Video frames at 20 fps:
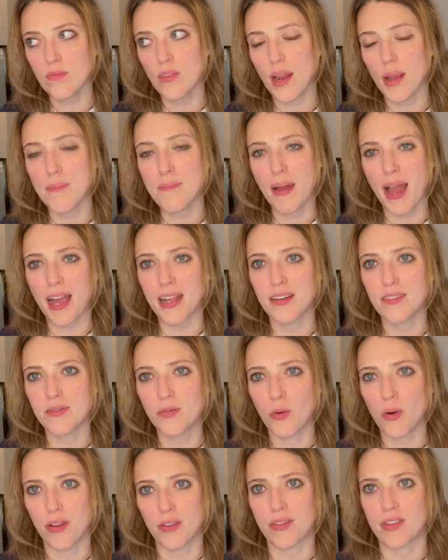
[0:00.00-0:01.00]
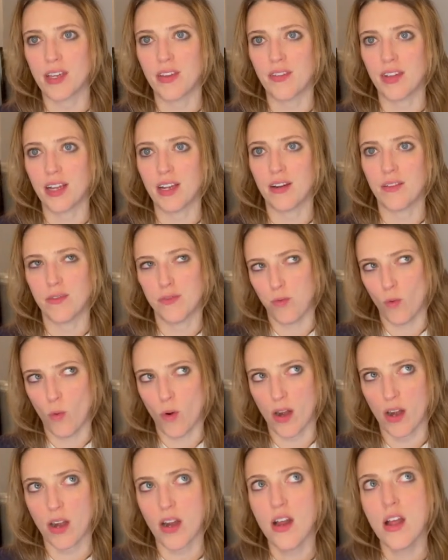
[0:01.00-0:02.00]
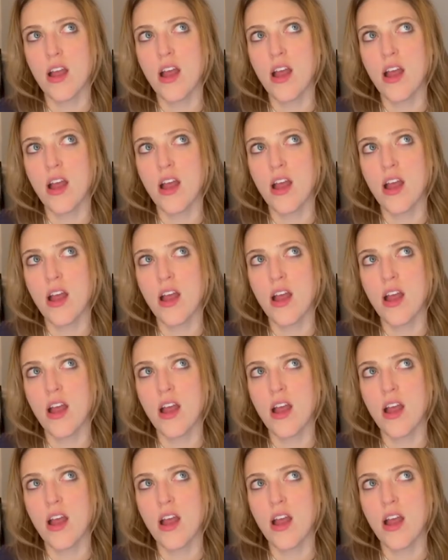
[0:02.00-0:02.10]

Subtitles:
back and forth giving it a 4.